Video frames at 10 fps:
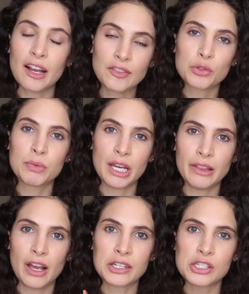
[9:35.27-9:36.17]
have to be a
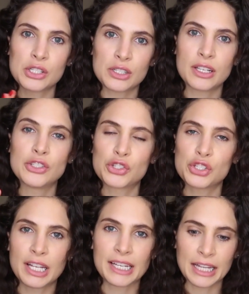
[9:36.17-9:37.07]
lot, it's
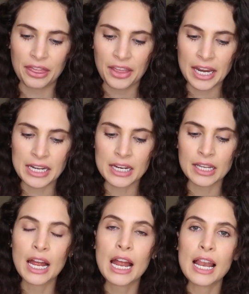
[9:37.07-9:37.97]
just like a thin
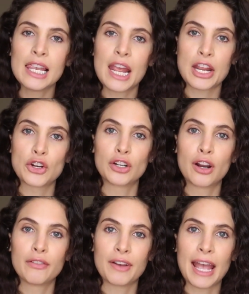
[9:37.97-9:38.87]
layer
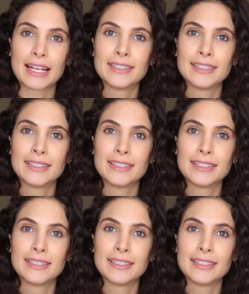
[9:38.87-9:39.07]
of egg.